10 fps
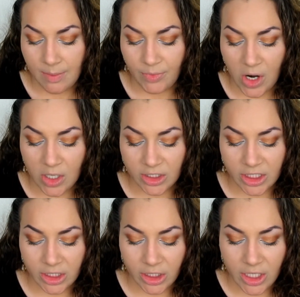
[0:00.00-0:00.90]

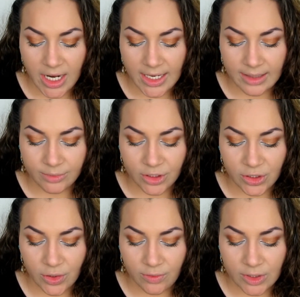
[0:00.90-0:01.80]
bronzer, and I'm
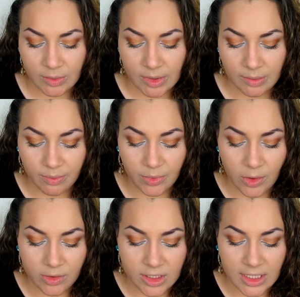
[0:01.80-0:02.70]
just going to be
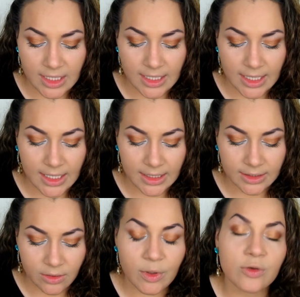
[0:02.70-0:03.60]
bronzing
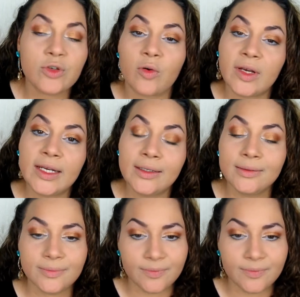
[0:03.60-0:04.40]
and contouring.